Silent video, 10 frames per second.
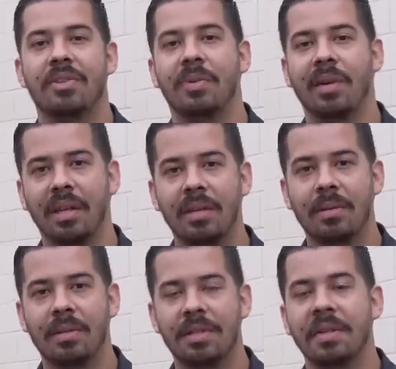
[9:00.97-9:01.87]
that you work
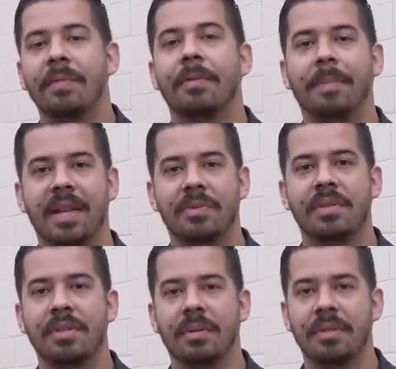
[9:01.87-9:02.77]
indoors for best
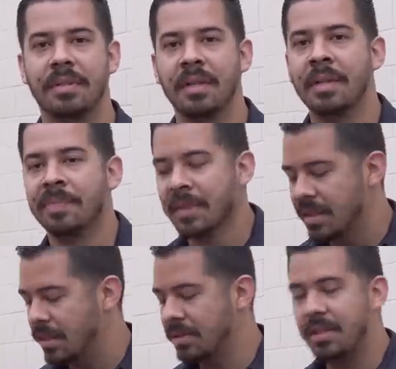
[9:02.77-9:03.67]
results.
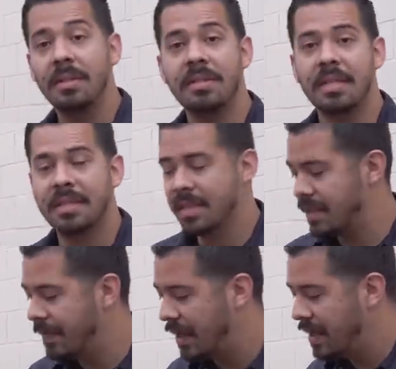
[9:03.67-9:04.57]
So to use this,
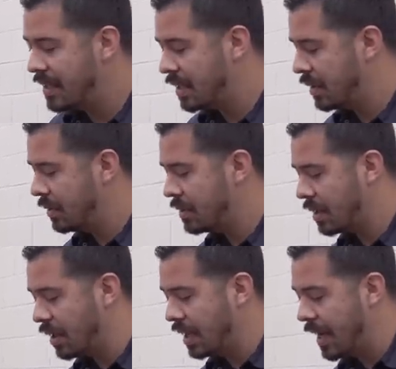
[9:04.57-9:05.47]
it's very easy to use.
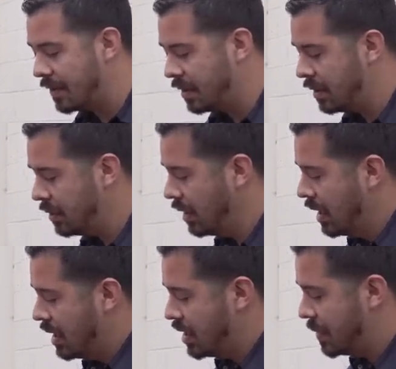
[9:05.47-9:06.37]
All you have to do
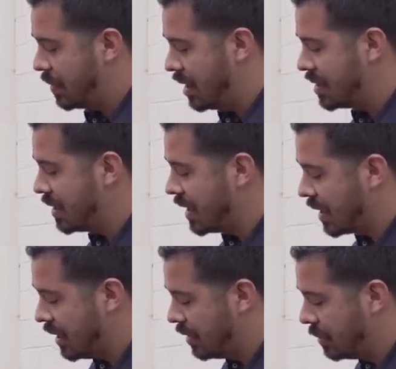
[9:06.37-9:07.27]
is spray your
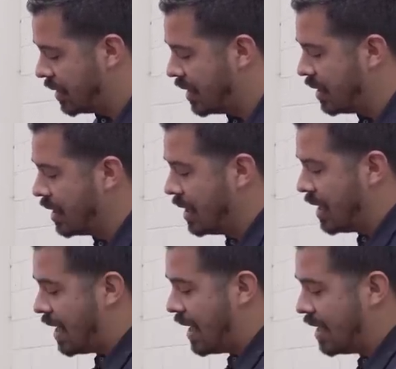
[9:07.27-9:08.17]
synthetic clay lubricant.
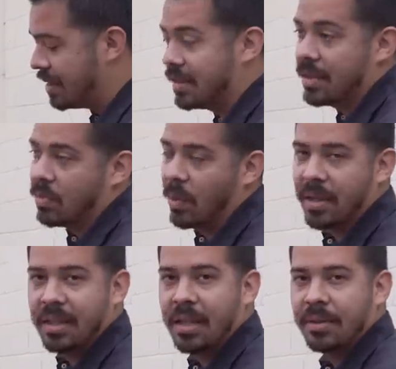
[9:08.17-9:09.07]
And since we're
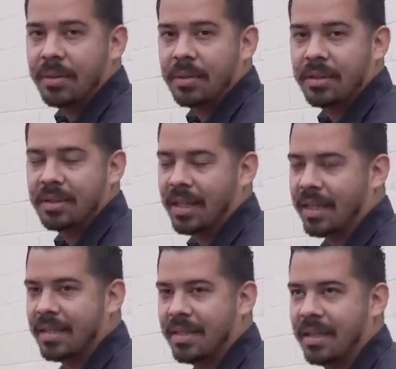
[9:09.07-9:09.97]
working outdoors,
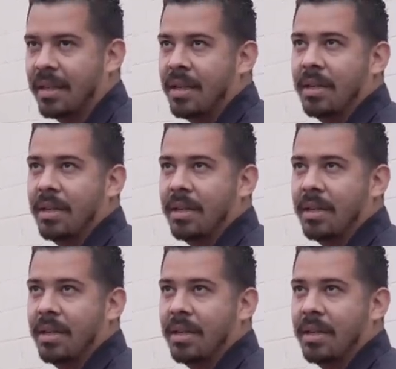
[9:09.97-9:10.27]
like I said,